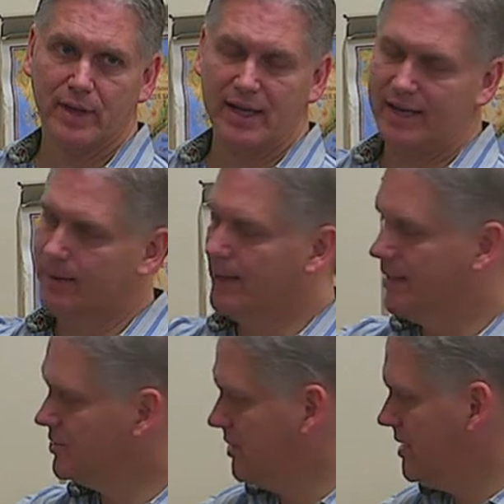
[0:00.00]
And here he
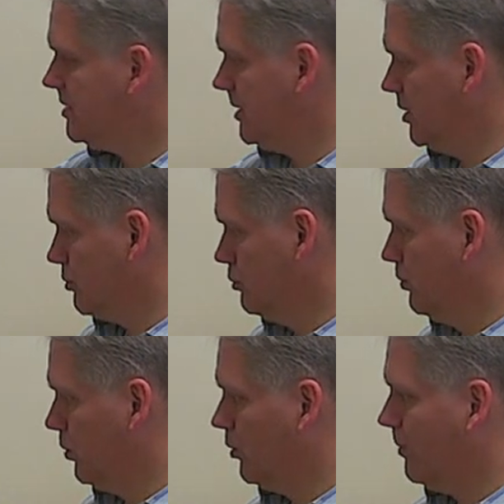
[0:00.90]
is, and he sees,
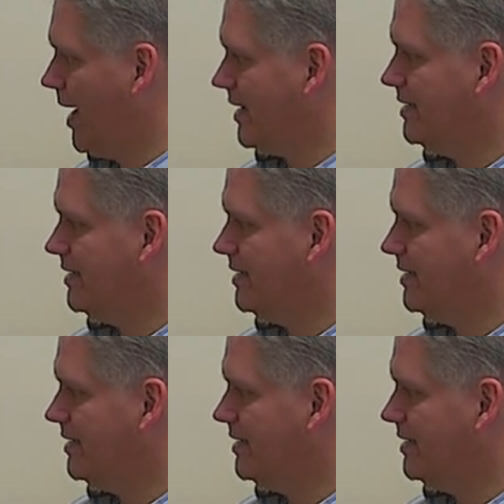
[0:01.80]
Zerubbabel will go back,